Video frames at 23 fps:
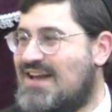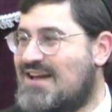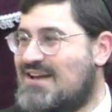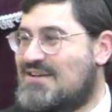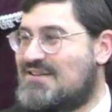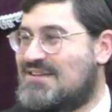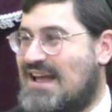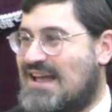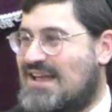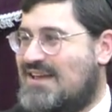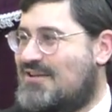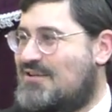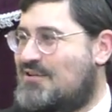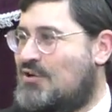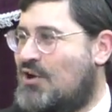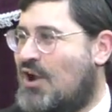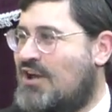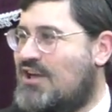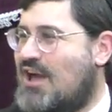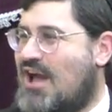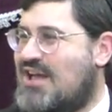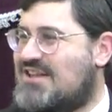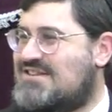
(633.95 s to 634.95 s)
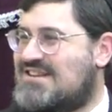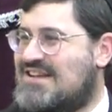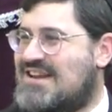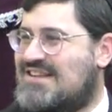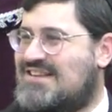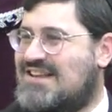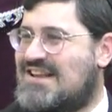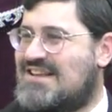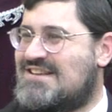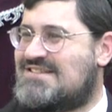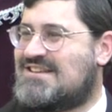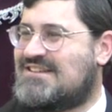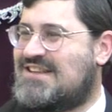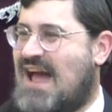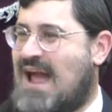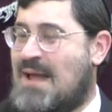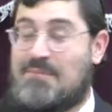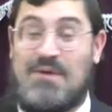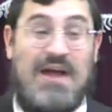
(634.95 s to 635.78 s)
He's like, you know, Yaitz and Netilas Yadayim.